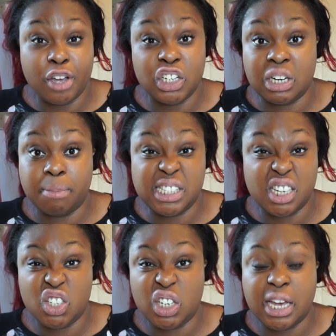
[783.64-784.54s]
first year, my
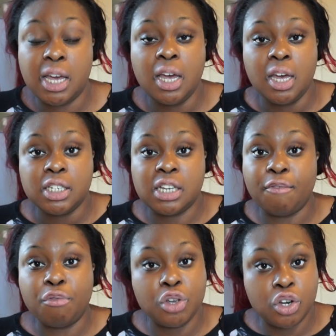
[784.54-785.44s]
second year. So I
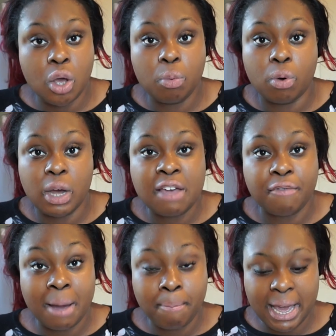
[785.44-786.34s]
thought, you know what,
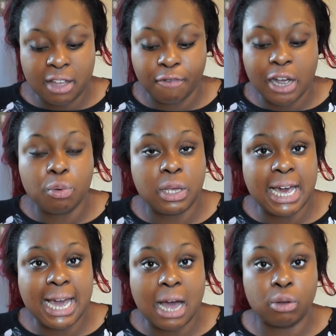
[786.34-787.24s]
if I make final
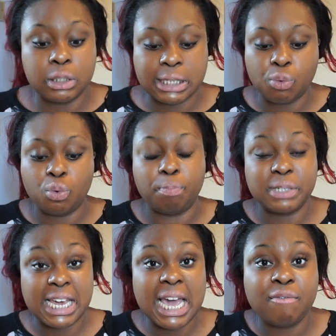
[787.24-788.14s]
year count, they will
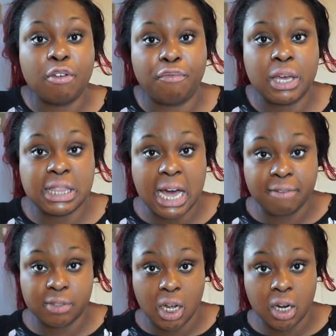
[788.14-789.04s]
take everything that
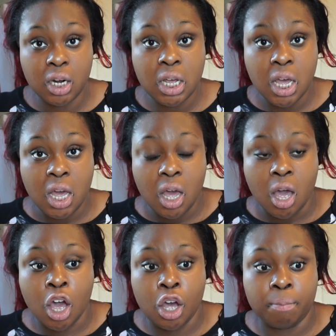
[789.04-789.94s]
I've done,
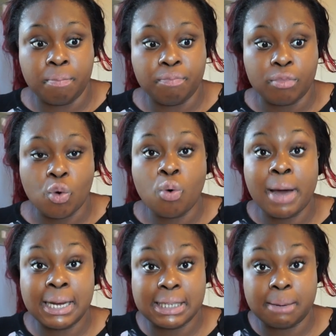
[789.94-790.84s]
all
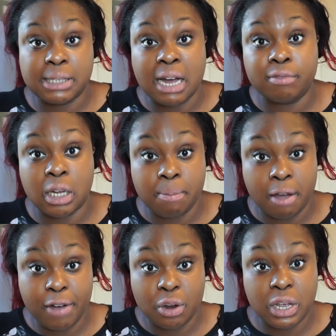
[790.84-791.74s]
my exams that I've done in
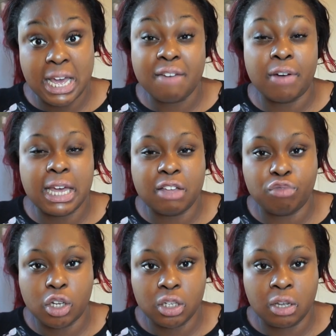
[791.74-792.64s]
my final year. If I
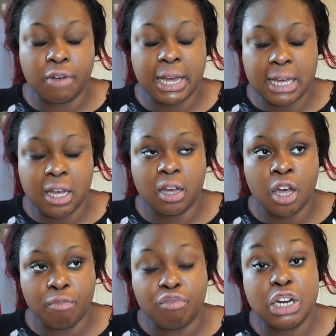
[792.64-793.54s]
get
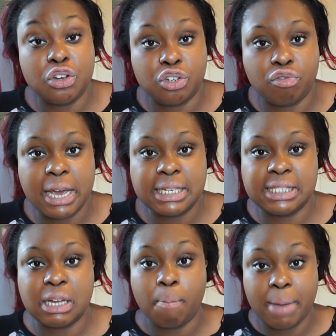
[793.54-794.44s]
really good
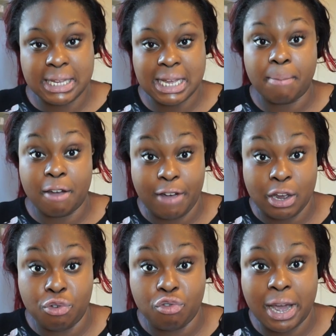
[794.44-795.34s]
grades, they'll make that my
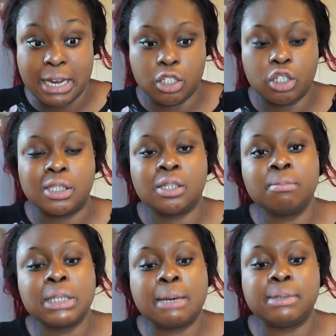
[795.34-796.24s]
final grade, because
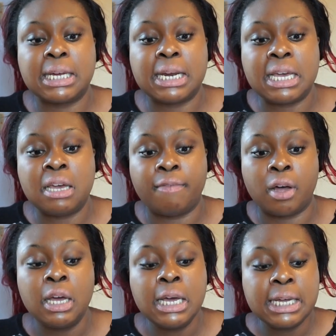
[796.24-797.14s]
sometimes they can
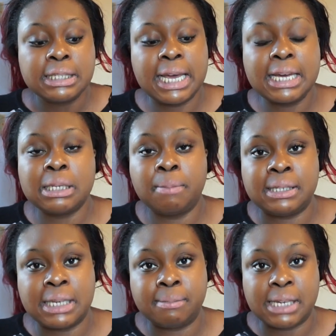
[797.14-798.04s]
either take some
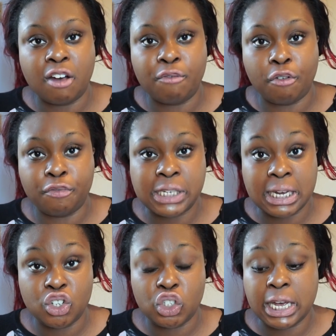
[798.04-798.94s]
exams out of your
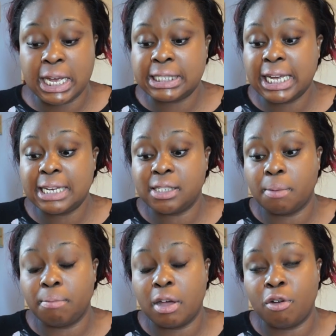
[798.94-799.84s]
second year and take
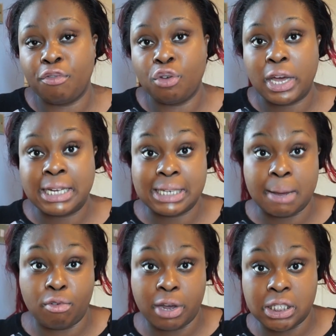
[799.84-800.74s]
some of your
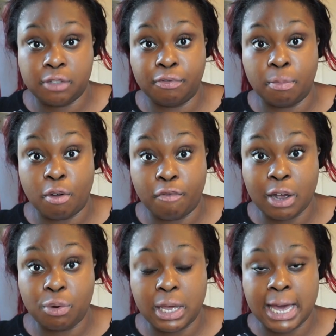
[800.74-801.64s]
exam grades from your
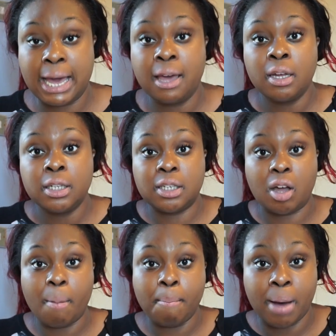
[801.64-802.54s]
final year to
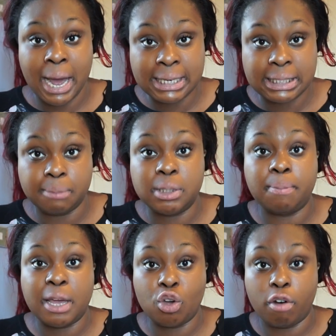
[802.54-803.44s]
combine them
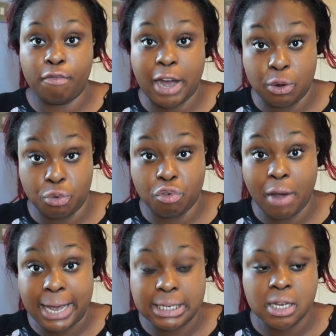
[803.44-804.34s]
to make your final
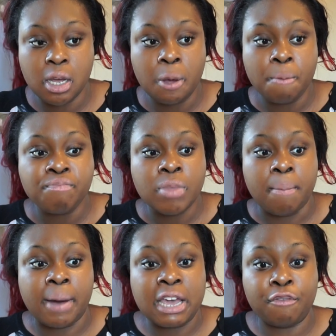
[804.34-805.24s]
grade.
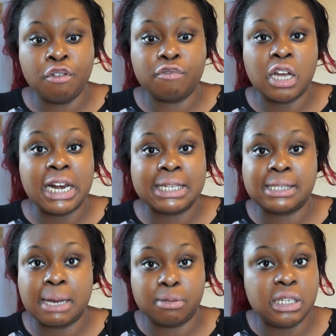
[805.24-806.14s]
But if you've done
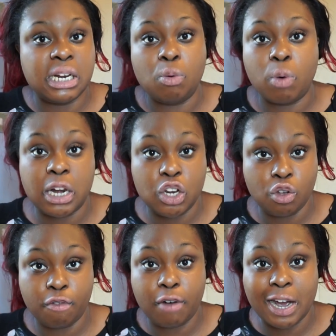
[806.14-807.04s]
exceptionally well in
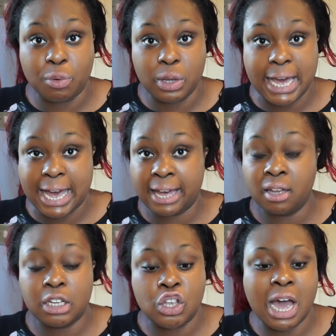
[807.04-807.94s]
your final year,
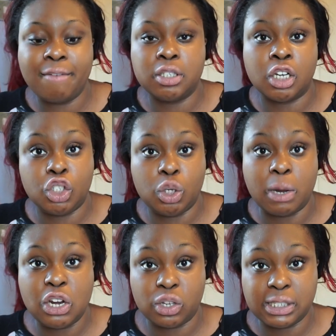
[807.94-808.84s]
you haven't done too
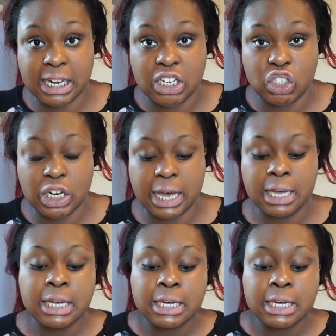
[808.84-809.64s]
well in your second year,